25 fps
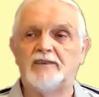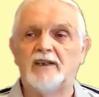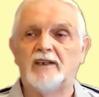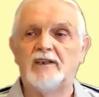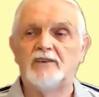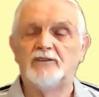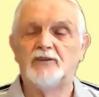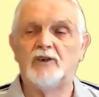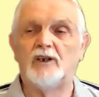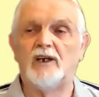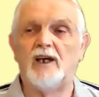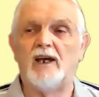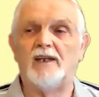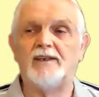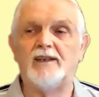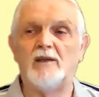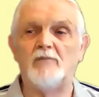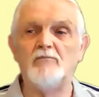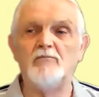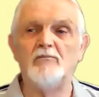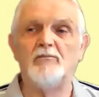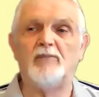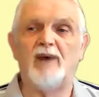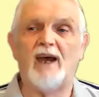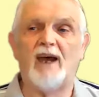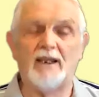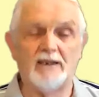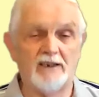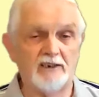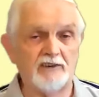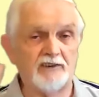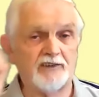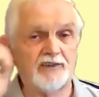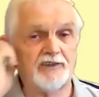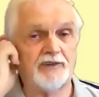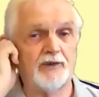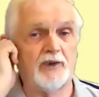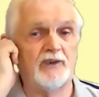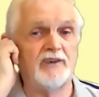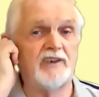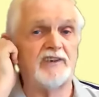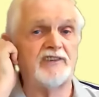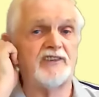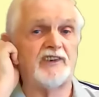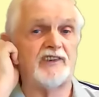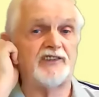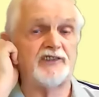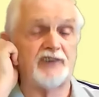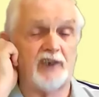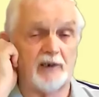So an imbalance, so there's
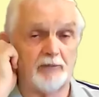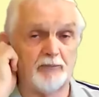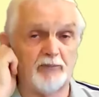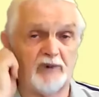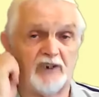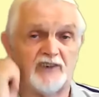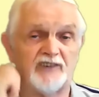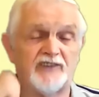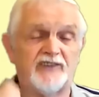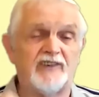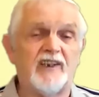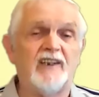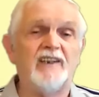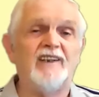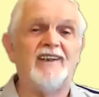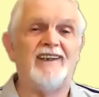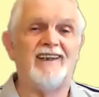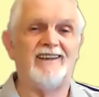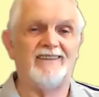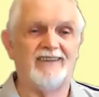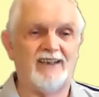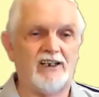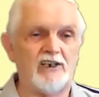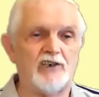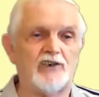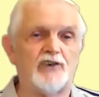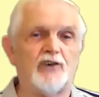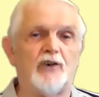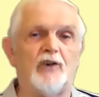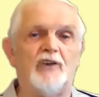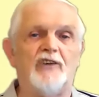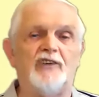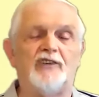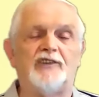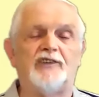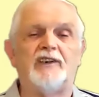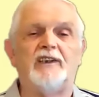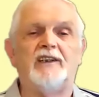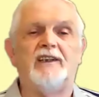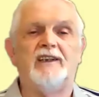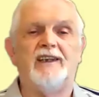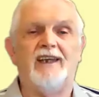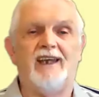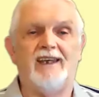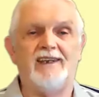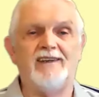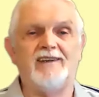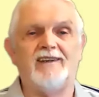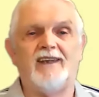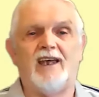a surplus electrons
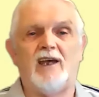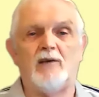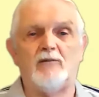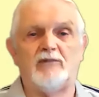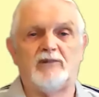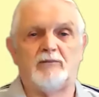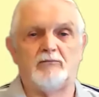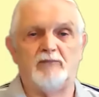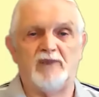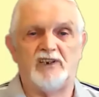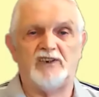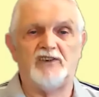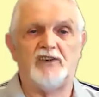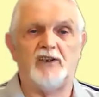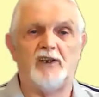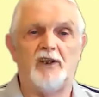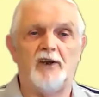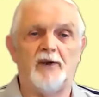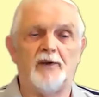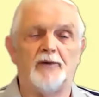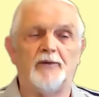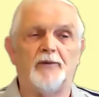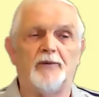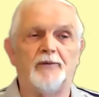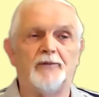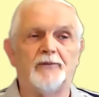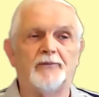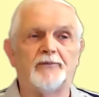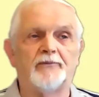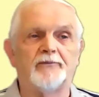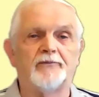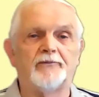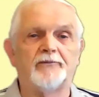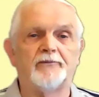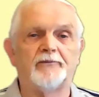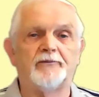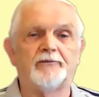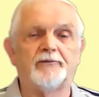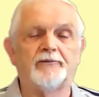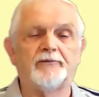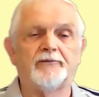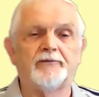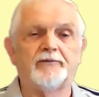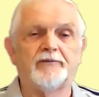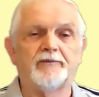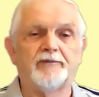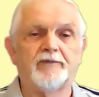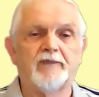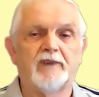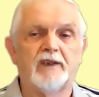in that material.
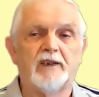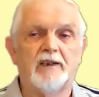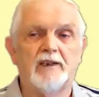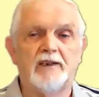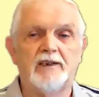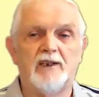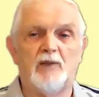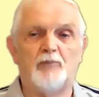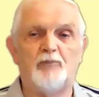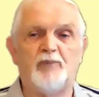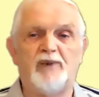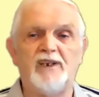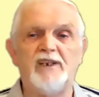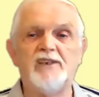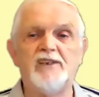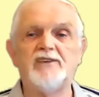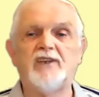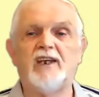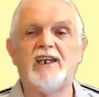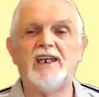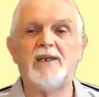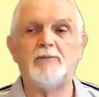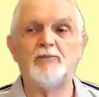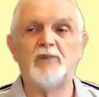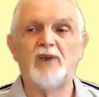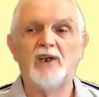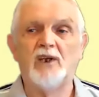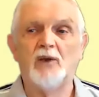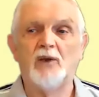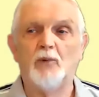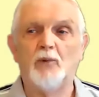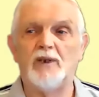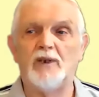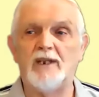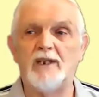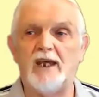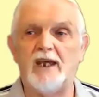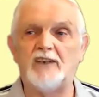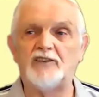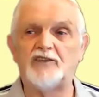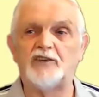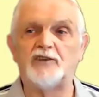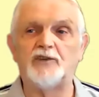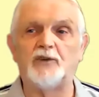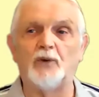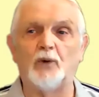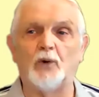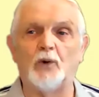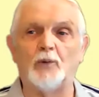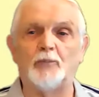The p-type, when it's
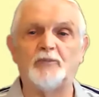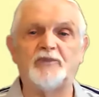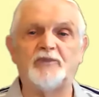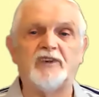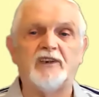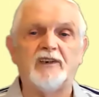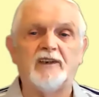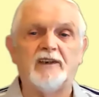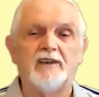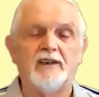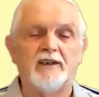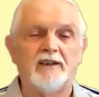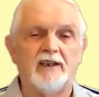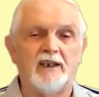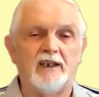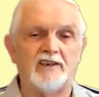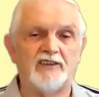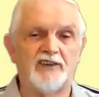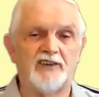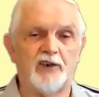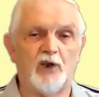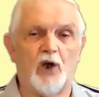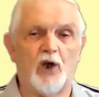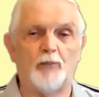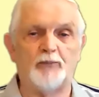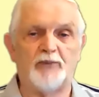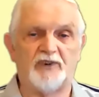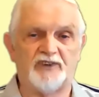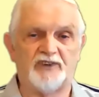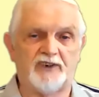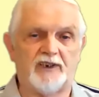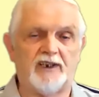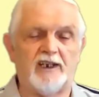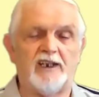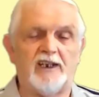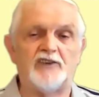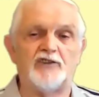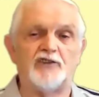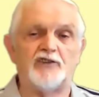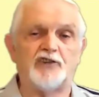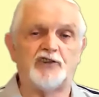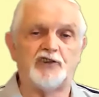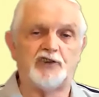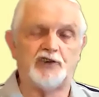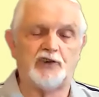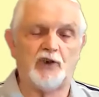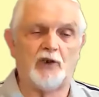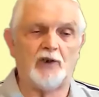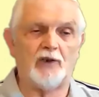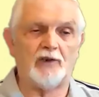doped, is the opposite. It's
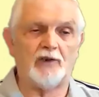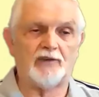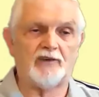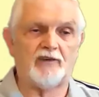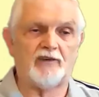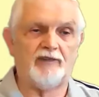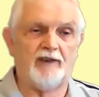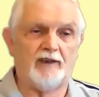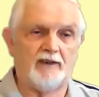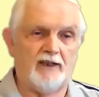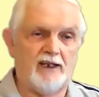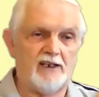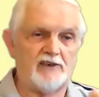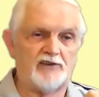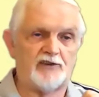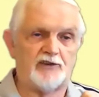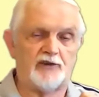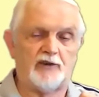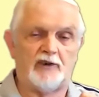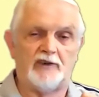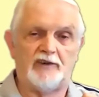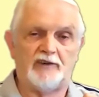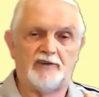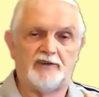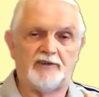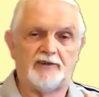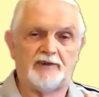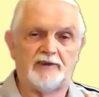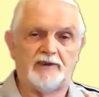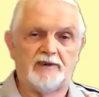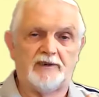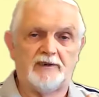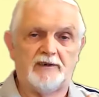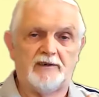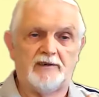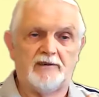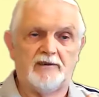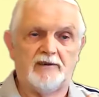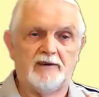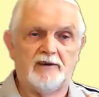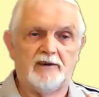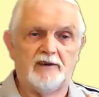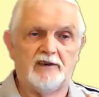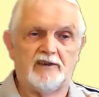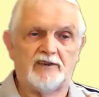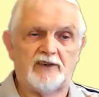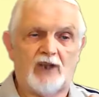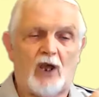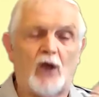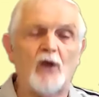short of electrons.
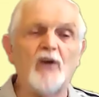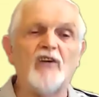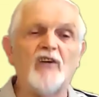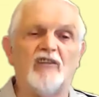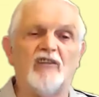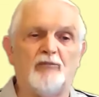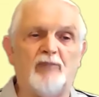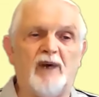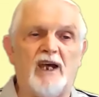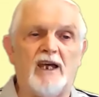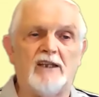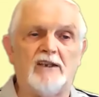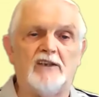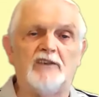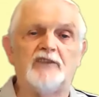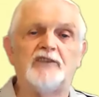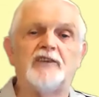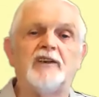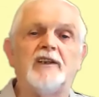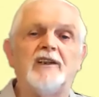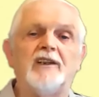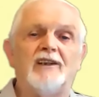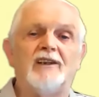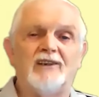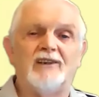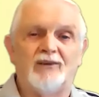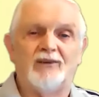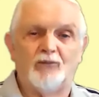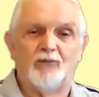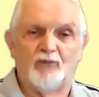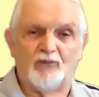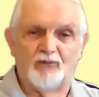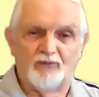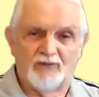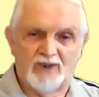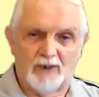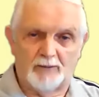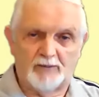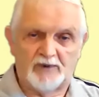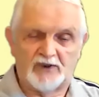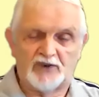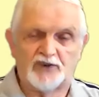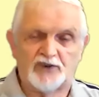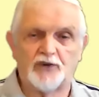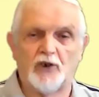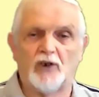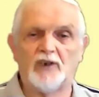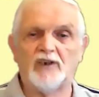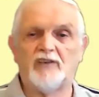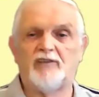It's out of balance to be
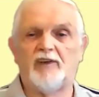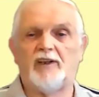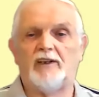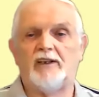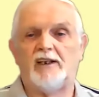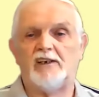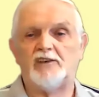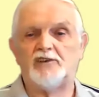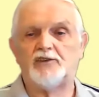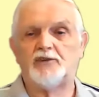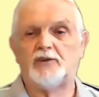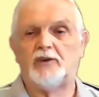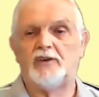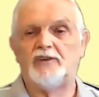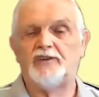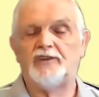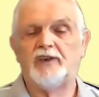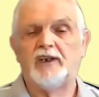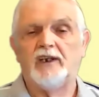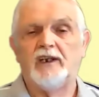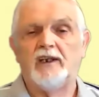short of electrons,